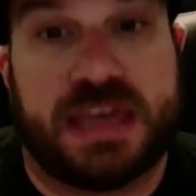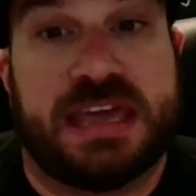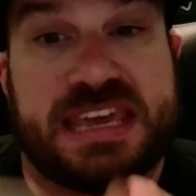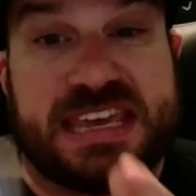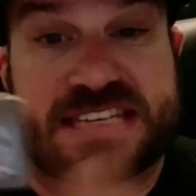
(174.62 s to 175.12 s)

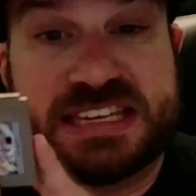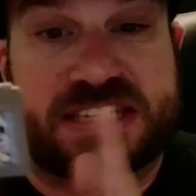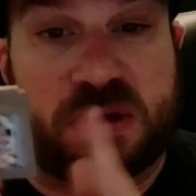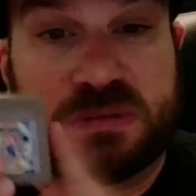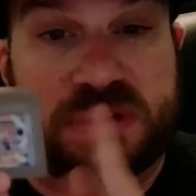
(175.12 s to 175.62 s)
Is this
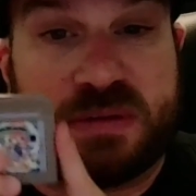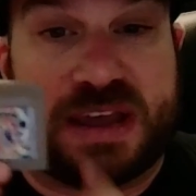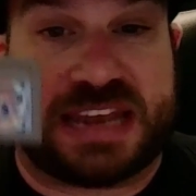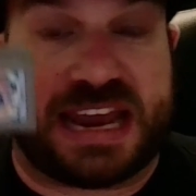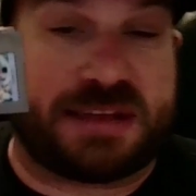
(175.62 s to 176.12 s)
the only way
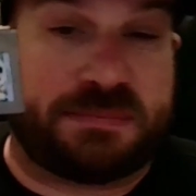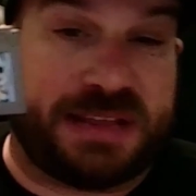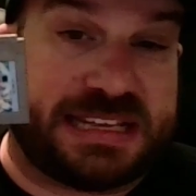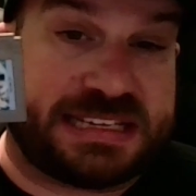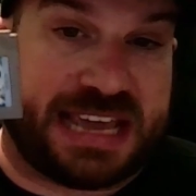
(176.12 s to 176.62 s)
that I can play
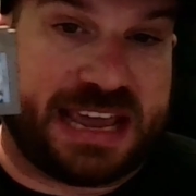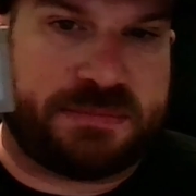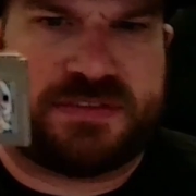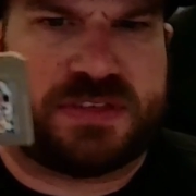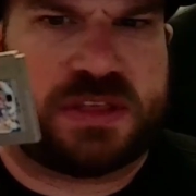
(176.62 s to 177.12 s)
this game,
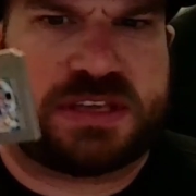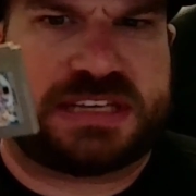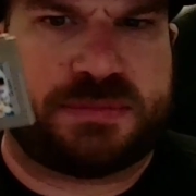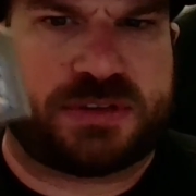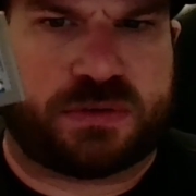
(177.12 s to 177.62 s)
even though this
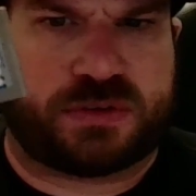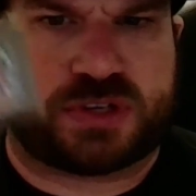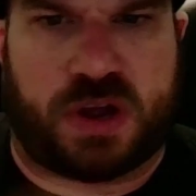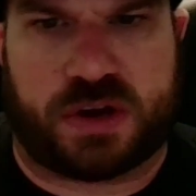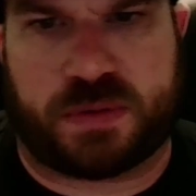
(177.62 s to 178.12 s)
game is an
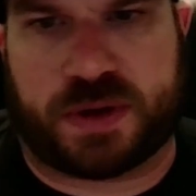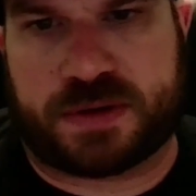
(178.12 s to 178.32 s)
original hardware?